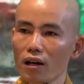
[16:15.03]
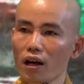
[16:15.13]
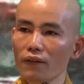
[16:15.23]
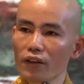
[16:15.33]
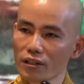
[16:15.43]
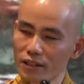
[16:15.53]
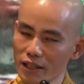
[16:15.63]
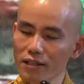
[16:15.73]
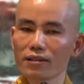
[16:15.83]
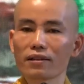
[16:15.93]
of his
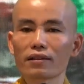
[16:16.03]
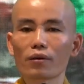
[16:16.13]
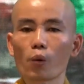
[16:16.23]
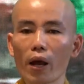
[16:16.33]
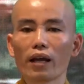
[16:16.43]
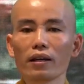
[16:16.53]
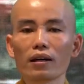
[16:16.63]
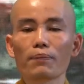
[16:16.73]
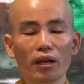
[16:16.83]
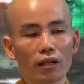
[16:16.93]
sincere
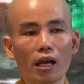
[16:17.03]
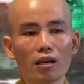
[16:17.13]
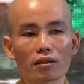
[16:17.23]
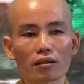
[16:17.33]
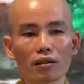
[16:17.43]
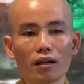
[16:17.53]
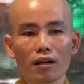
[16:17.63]
way of meditation,